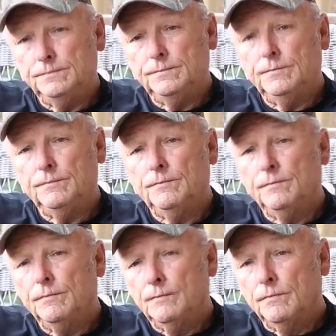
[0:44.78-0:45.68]
How much did you have
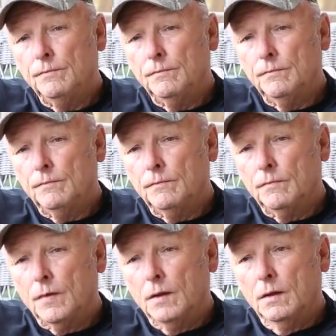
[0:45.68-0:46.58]
to lease last year
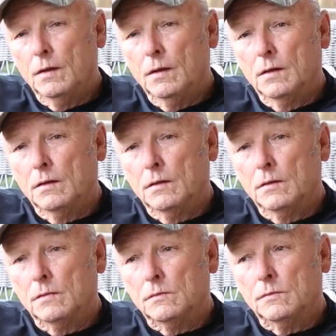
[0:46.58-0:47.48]
for your three
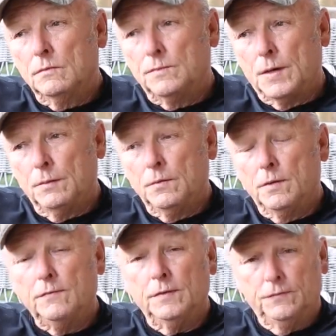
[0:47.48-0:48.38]
boats? Probably
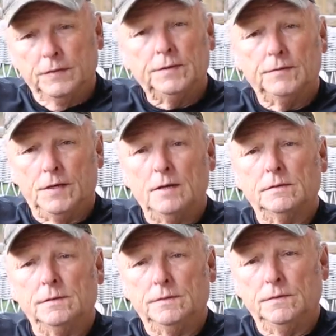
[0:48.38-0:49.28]
roughly fifty
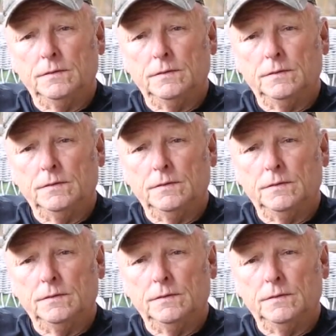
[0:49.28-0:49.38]
thousand.